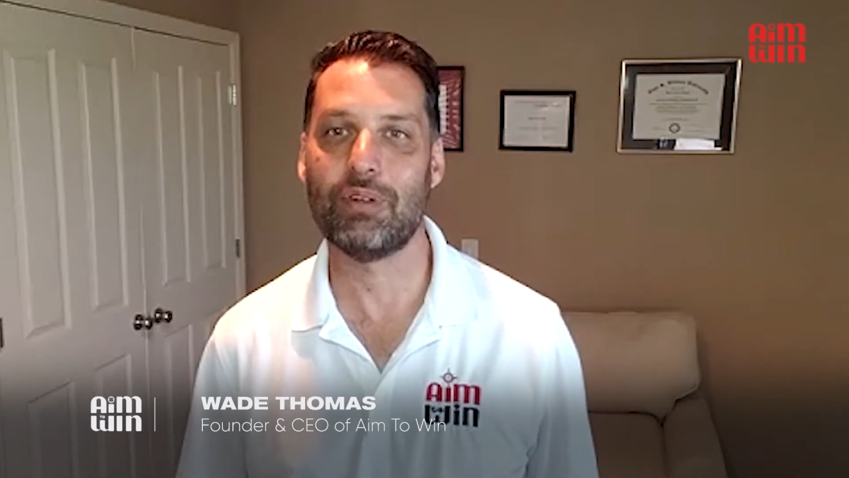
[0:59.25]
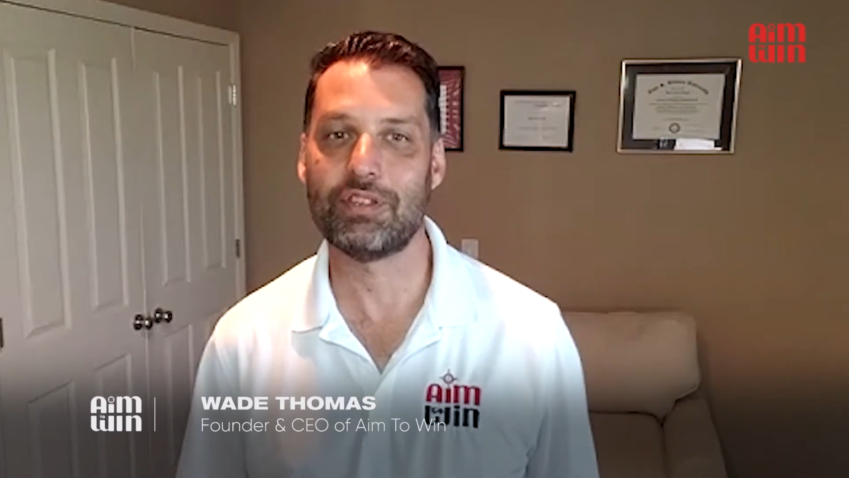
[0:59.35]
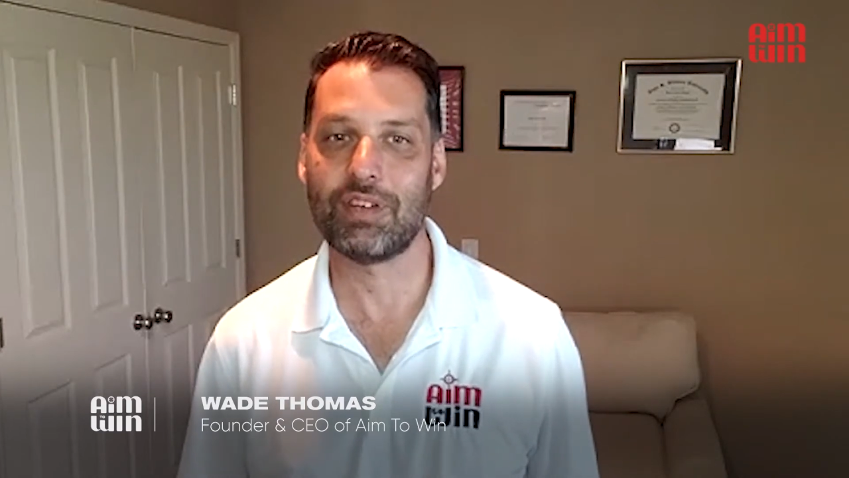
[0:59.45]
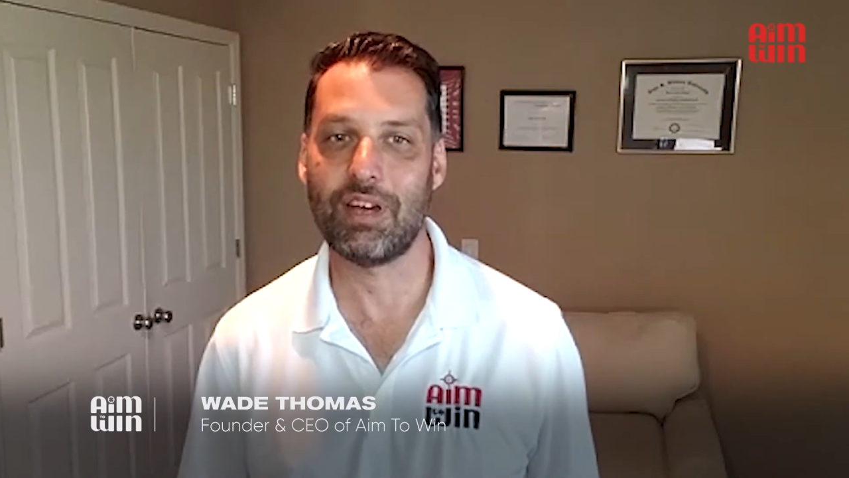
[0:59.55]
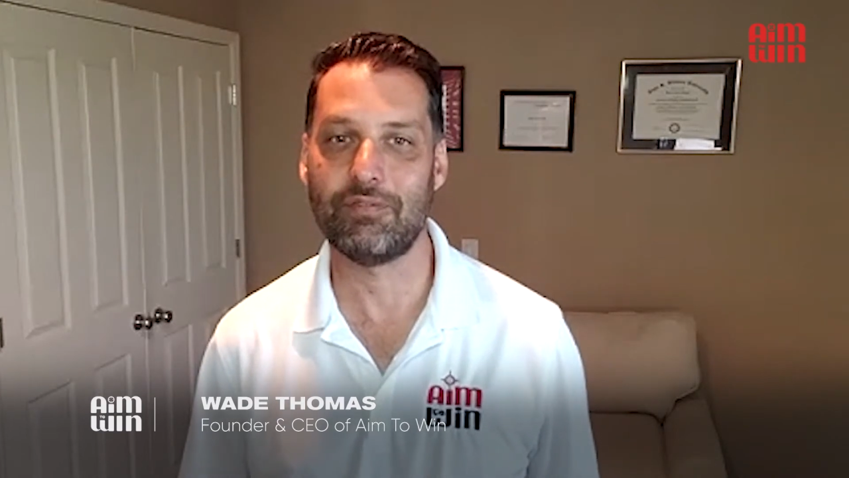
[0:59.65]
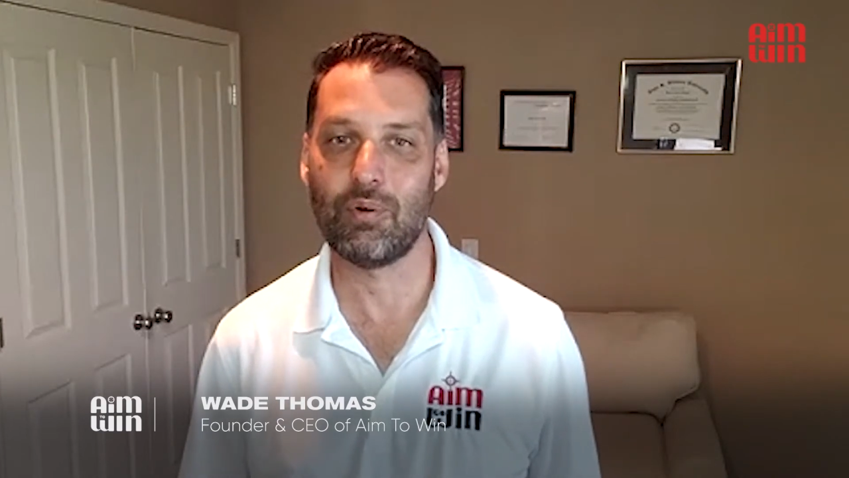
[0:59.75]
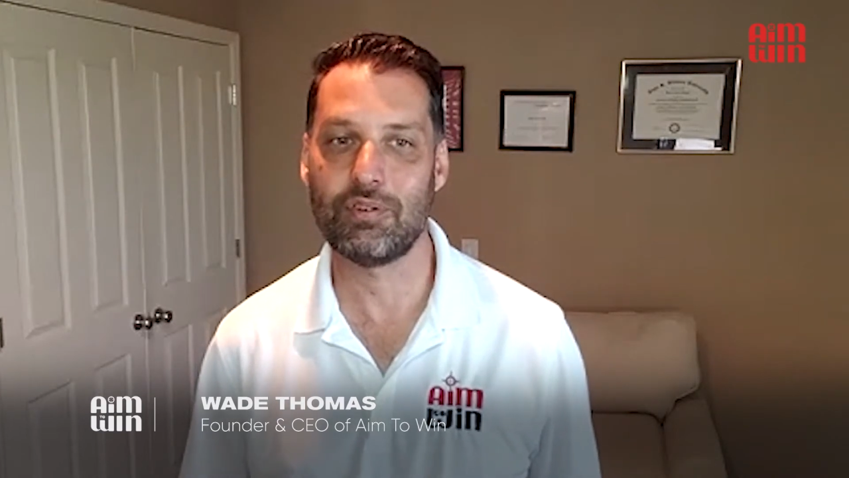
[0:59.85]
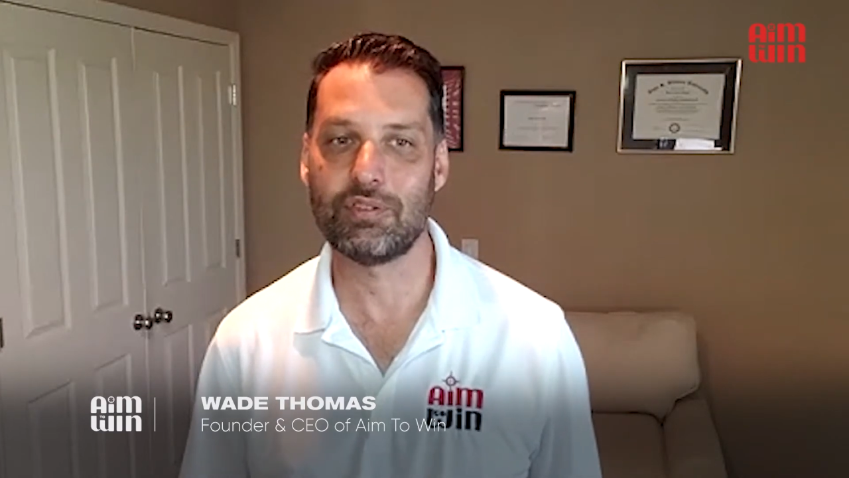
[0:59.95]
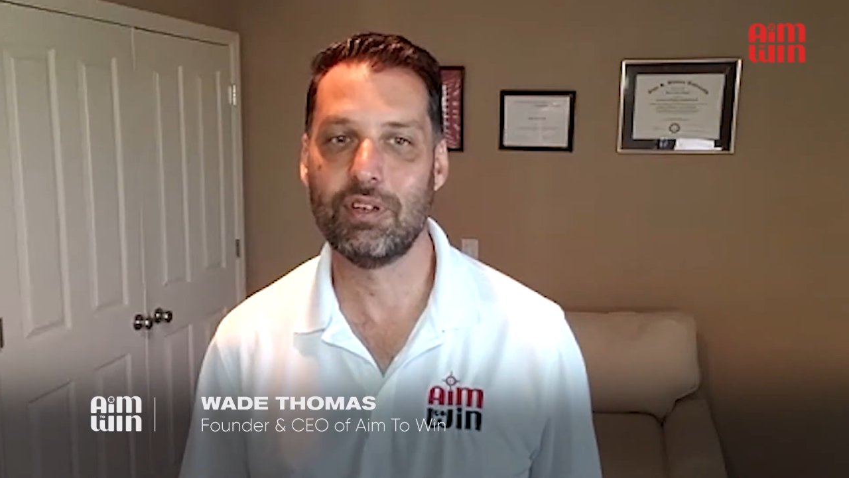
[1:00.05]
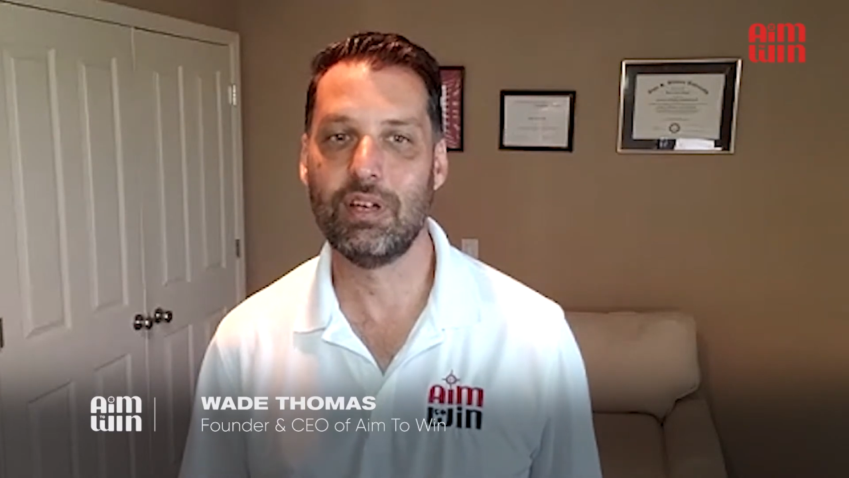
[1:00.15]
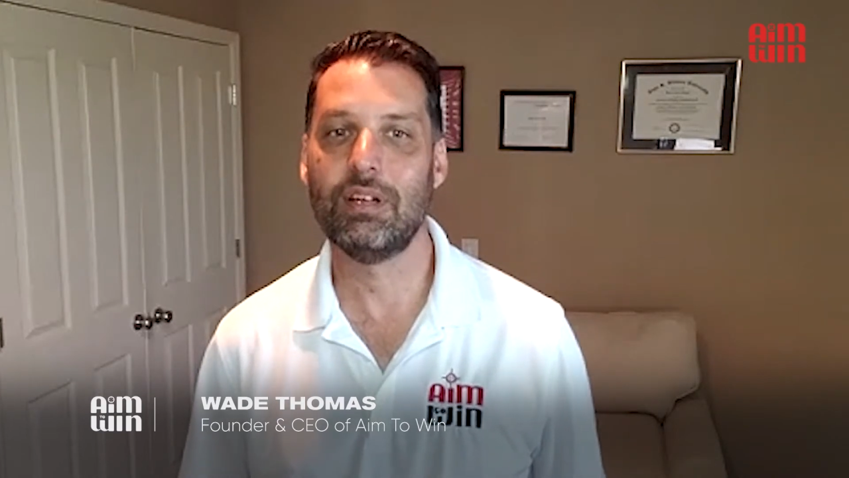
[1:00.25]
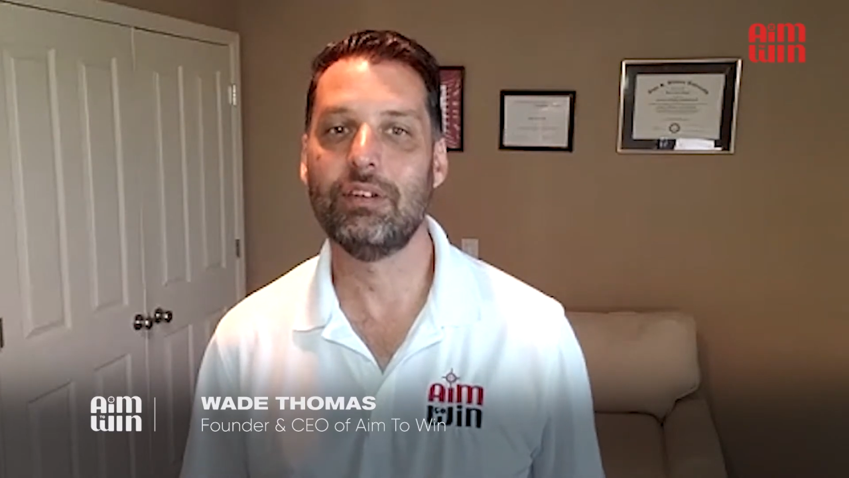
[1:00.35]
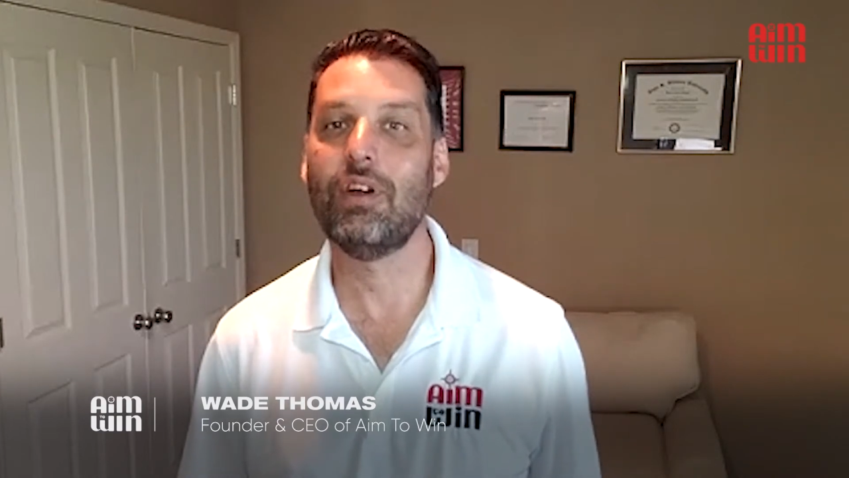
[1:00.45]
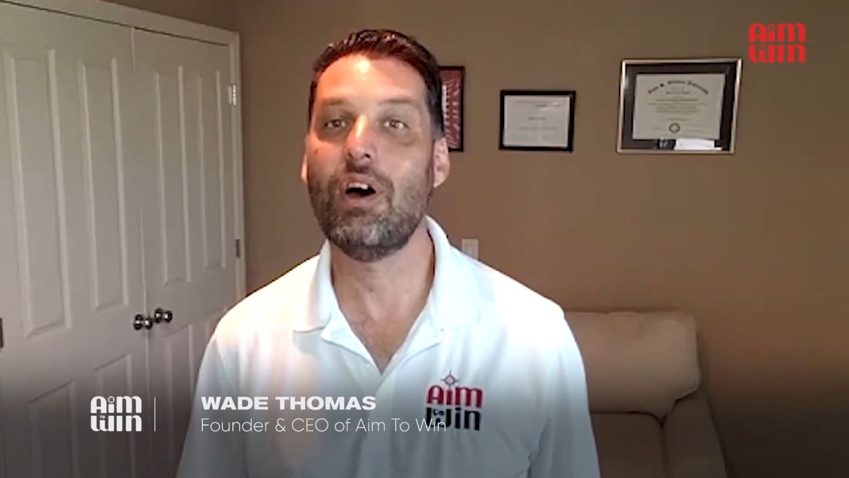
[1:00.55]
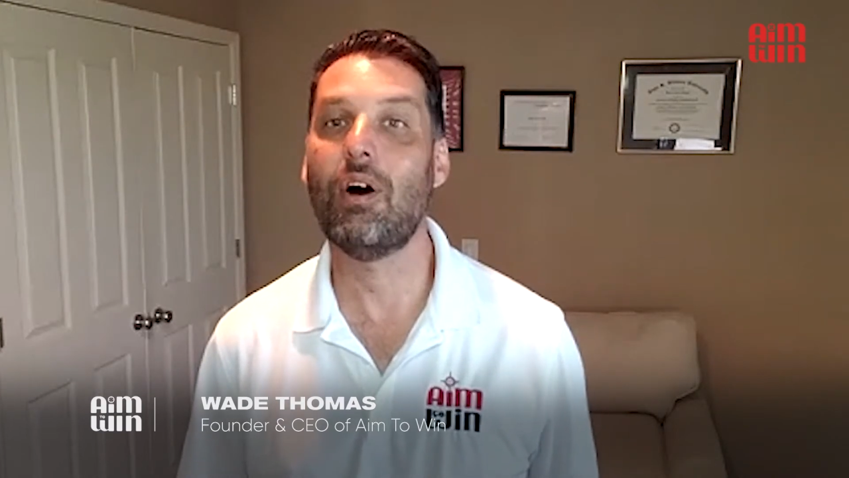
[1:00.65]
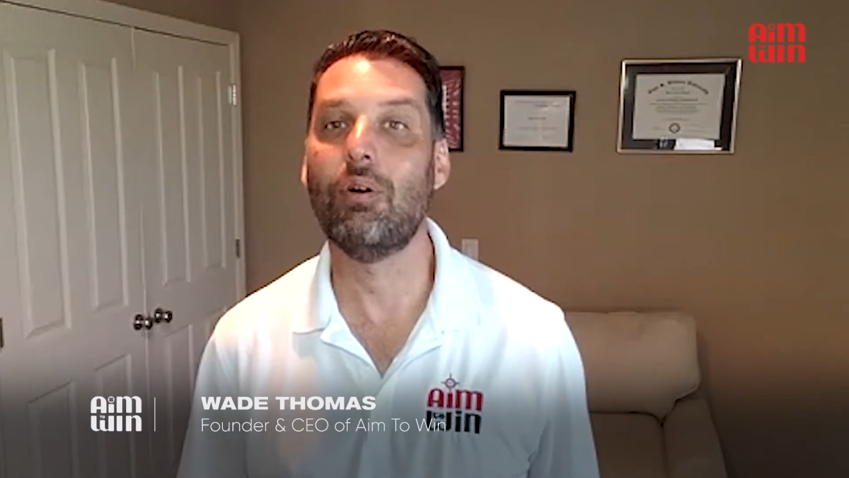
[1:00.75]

inside force? No.